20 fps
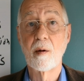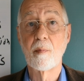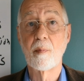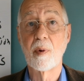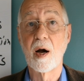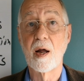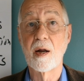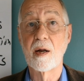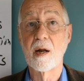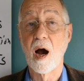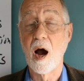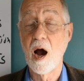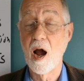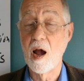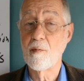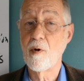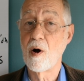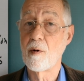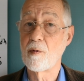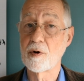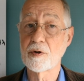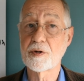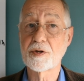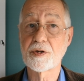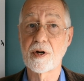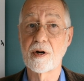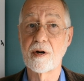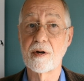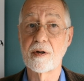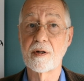but I am almost
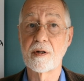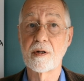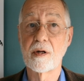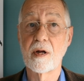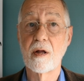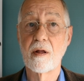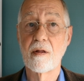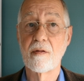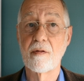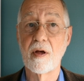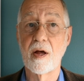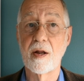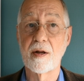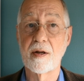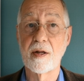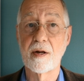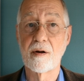certain that